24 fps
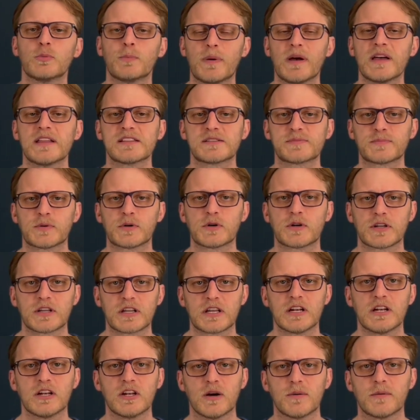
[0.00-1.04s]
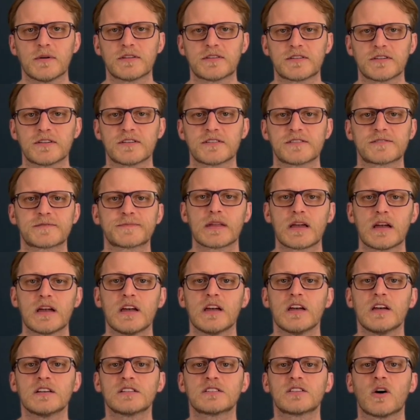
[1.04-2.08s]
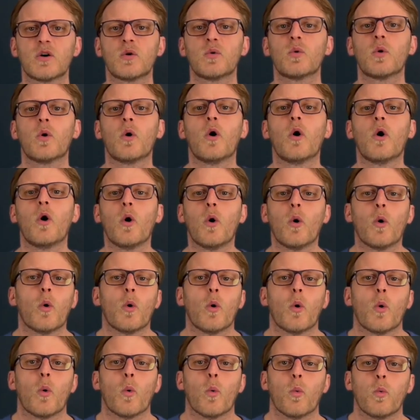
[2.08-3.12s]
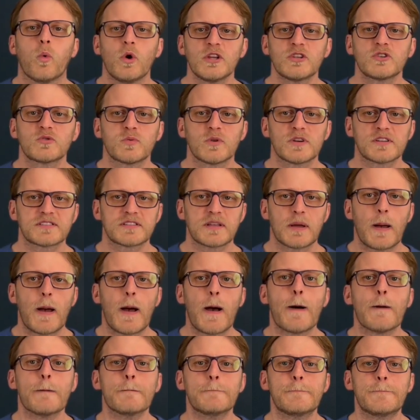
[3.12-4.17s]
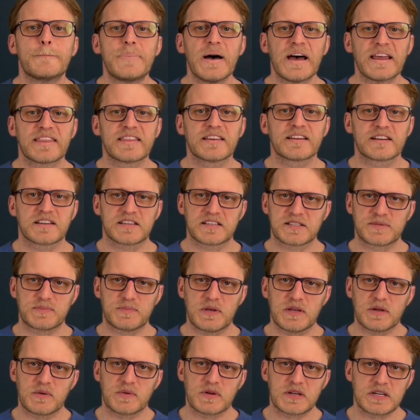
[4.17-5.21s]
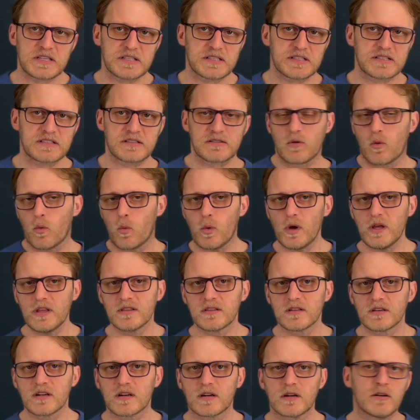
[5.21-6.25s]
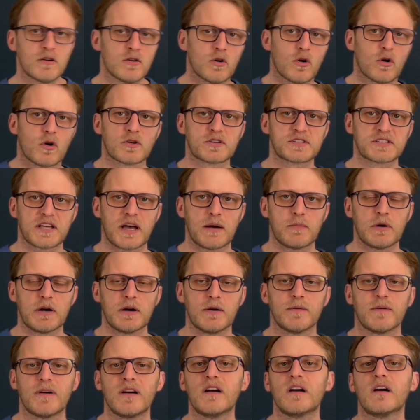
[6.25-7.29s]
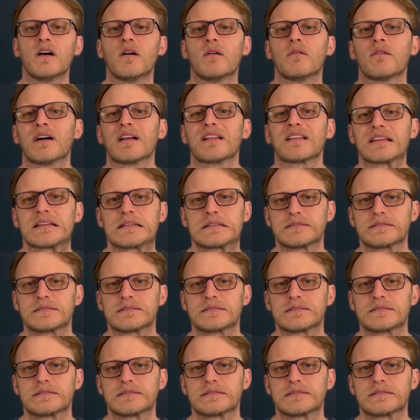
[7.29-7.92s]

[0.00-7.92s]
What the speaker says: pence per kilometers. So, which was the better experience, winter or summer? Well,